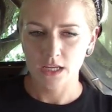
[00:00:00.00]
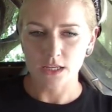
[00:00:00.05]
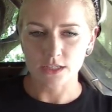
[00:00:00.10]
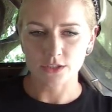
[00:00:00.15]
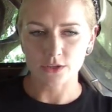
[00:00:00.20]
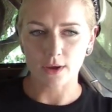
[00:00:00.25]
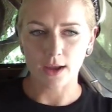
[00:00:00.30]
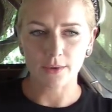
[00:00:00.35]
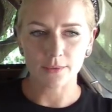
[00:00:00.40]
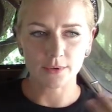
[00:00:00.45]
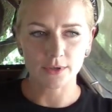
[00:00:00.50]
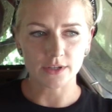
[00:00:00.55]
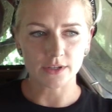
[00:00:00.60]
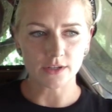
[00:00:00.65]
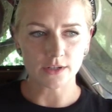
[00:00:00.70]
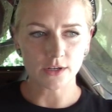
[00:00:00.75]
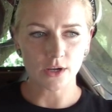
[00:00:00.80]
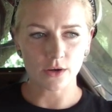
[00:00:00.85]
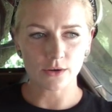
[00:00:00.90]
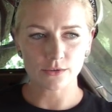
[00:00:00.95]
So I
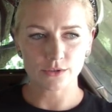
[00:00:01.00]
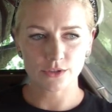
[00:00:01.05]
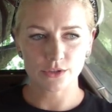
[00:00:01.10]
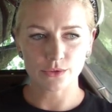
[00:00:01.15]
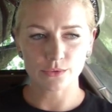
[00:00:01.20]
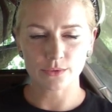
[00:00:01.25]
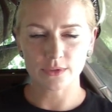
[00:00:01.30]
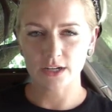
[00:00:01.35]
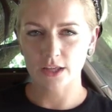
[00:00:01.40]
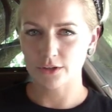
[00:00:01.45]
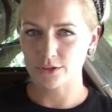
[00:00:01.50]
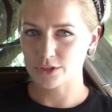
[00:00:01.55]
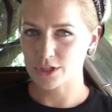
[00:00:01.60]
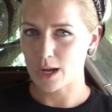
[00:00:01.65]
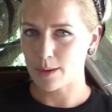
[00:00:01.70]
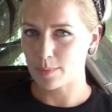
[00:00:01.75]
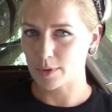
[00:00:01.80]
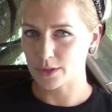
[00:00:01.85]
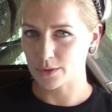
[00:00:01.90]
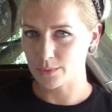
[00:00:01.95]
would go to another
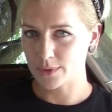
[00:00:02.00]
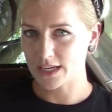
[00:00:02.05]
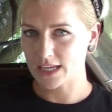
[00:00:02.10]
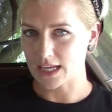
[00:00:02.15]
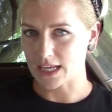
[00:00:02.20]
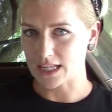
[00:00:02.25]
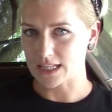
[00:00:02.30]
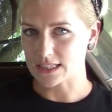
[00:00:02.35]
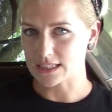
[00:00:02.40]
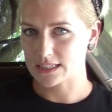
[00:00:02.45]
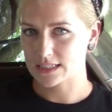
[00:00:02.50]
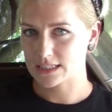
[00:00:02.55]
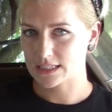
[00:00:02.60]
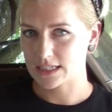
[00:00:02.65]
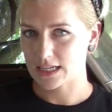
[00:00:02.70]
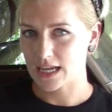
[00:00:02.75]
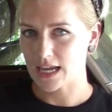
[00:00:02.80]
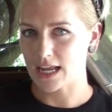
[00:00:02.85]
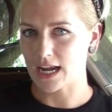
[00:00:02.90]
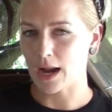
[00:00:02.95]
shop on the weekends,
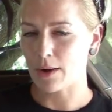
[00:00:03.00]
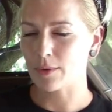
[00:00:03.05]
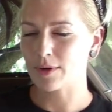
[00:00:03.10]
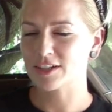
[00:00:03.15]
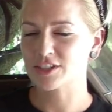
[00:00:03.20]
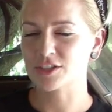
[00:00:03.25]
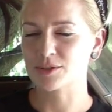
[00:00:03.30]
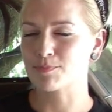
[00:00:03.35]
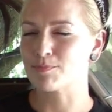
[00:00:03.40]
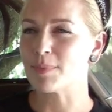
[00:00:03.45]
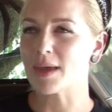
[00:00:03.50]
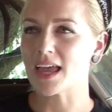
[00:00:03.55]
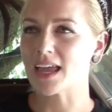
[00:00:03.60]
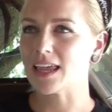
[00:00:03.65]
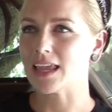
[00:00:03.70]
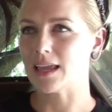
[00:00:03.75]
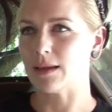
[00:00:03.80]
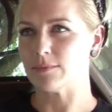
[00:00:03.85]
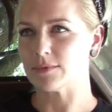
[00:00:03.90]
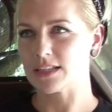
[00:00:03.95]
and I would just beg
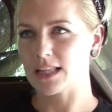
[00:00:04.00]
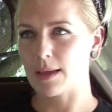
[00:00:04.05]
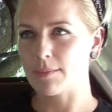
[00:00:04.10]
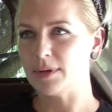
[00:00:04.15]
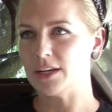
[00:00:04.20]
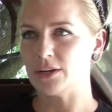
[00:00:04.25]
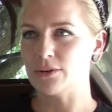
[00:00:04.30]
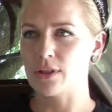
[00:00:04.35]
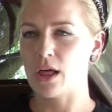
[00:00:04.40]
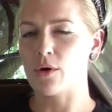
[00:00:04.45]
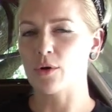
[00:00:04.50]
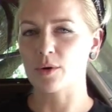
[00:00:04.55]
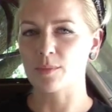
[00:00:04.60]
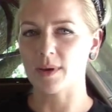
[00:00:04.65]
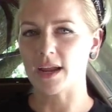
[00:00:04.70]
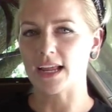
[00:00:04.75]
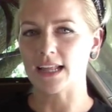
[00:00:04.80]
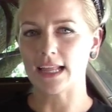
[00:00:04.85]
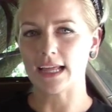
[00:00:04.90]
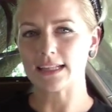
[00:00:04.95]
him to let me do lower
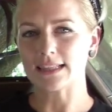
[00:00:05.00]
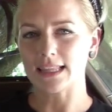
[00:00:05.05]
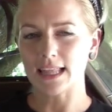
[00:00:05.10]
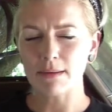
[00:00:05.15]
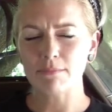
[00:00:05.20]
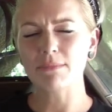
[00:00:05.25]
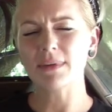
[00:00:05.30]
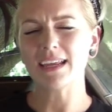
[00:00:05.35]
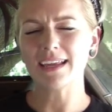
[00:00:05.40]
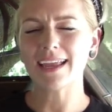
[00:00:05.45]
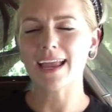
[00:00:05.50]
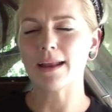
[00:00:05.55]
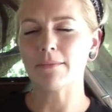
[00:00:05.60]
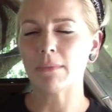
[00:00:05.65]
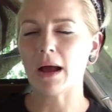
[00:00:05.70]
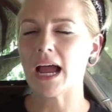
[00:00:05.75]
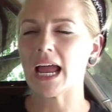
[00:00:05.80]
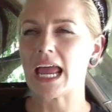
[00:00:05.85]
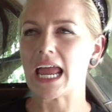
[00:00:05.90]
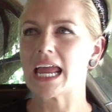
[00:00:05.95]
bay, like let me get
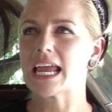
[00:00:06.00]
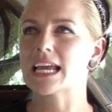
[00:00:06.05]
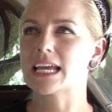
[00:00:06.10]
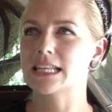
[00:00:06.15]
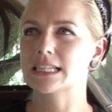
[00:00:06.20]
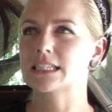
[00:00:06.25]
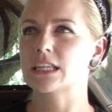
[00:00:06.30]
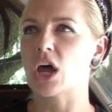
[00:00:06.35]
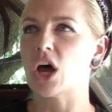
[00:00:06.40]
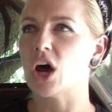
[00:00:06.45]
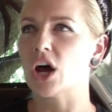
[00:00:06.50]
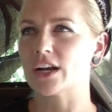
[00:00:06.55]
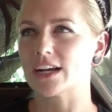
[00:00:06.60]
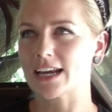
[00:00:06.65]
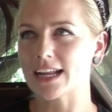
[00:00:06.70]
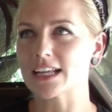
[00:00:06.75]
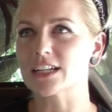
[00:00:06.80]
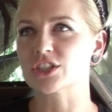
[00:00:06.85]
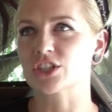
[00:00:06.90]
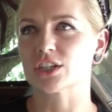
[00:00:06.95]
my hands on an
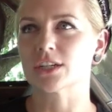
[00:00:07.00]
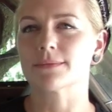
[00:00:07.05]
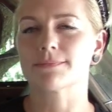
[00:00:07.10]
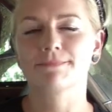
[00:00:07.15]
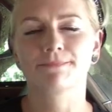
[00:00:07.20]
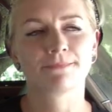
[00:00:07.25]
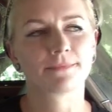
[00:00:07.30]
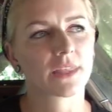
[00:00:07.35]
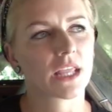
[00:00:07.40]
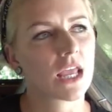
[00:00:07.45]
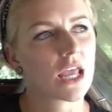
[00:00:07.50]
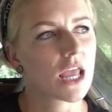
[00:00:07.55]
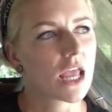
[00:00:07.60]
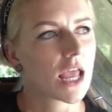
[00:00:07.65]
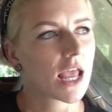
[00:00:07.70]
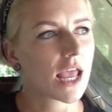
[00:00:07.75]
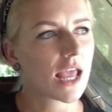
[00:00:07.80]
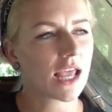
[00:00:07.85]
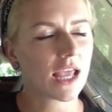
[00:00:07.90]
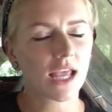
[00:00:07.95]
engine.
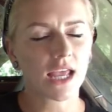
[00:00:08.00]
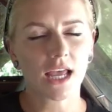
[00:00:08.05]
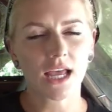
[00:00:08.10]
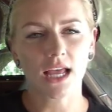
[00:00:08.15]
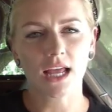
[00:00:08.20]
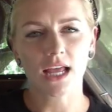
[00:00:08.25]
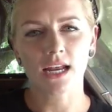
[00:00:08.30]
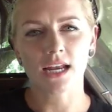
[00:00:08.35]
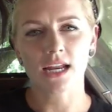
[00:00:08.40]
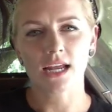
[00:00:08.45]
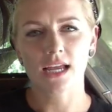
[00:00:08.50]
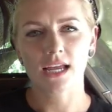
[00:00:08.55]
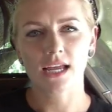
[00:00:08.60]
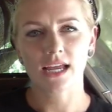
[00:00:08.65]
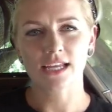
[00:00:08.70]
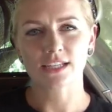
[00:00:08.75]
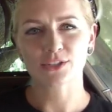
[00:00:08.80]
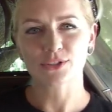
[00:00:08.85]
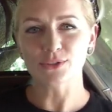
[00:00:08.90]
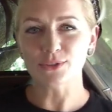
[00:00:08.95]
And
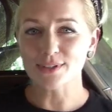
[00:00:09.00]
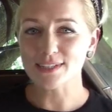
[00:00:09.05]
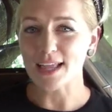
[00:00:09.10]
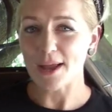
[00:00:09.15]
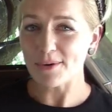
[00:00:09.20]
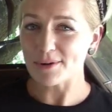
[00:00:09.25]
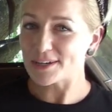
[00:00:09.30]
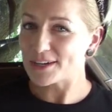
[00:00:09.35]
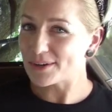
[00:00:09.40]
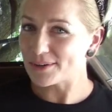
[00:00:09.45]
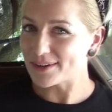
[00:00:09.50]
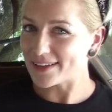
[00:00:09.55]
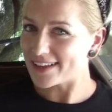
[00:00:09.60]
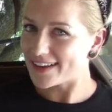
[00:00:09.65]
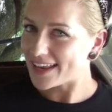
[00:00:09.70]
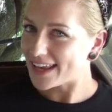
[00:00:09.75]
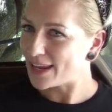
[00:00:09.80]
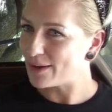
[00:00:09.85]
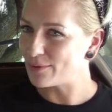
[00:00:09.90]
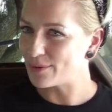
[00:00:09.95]
as soon as I would do it,
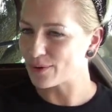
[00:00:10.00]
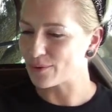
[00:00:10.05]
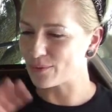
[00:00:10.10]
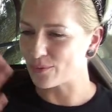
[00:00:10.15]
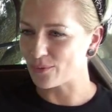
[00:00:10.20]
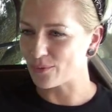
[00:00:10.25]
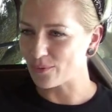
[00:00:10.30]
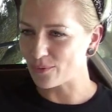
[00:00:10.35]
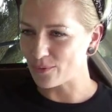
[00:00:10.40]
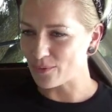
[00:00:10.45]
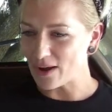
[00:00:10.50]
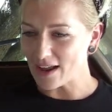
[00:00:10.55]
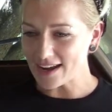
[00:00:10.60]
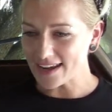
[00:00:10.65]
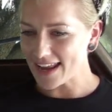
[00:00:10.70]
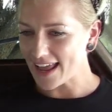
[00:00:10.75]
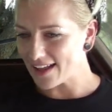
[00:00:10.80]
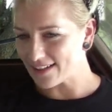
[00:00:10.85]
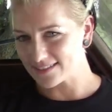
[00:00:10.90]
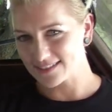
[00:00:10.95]
he would run
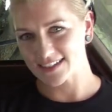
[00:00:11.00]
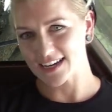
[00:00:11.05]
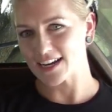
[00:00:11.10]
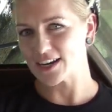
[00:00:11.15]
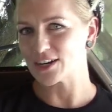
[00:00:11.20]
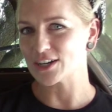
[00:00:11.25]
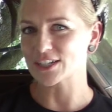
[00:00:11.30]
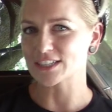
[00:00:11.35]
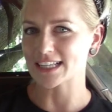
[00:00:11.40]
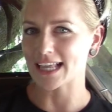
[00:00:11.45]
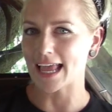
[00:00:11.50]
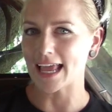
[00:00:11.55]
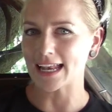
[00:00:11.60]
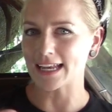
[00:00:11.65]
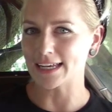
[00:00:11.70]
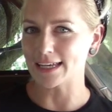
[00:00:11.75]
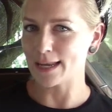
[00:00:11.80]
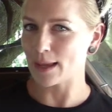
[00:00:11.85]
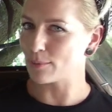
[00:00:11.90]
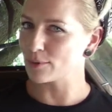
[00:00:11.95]
downstairs
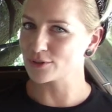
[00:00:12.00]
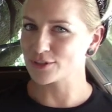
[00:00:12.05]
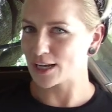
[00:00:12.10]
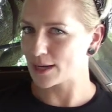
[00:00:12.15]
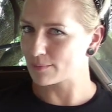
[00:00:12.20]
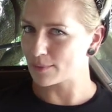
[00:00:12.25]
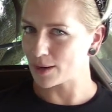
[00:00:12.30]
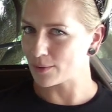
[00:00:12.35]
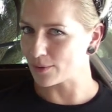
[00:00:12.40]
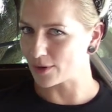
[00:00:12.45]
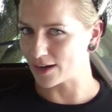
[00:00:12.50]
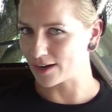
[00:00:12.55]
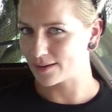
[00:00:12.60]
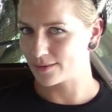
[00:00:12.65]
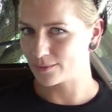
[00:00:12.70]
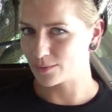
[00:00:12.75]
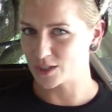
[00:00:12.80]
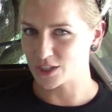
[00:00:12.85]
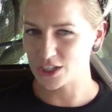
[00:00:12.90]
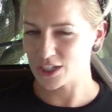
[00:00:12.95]
and double check my work,
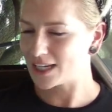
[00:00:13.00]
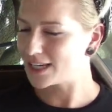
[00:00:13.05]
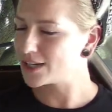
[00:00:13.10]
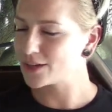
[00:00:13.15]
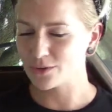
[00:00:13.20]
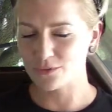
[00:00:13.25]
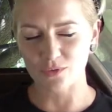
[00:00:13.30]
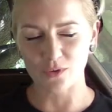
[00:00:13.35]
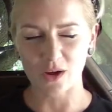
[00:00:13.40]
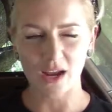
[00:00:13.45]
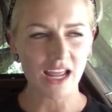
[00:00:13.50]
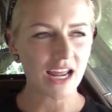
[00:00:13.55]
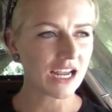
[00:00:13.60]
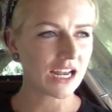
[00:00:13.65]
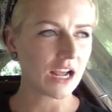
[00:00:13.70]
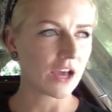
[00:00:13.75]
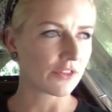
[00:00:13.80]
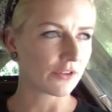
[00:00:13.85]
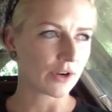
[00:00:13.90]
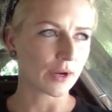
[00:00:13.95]
which he didn't do for
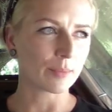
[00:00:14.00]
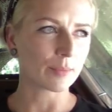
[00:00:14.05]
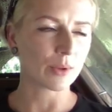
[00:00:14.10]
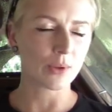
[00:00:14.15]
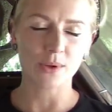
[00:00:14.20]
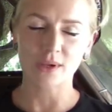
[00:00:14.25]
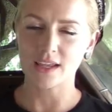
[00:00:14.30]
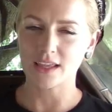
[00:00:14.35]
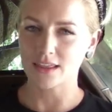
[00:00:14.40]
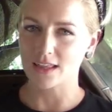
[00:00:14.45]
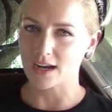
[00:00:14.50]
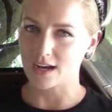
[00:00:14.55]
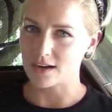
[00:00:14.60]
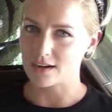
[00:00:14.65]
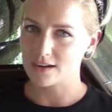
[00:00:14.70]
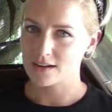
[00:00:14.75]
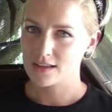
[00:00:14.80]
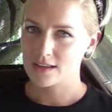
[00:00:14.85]
any other employee there.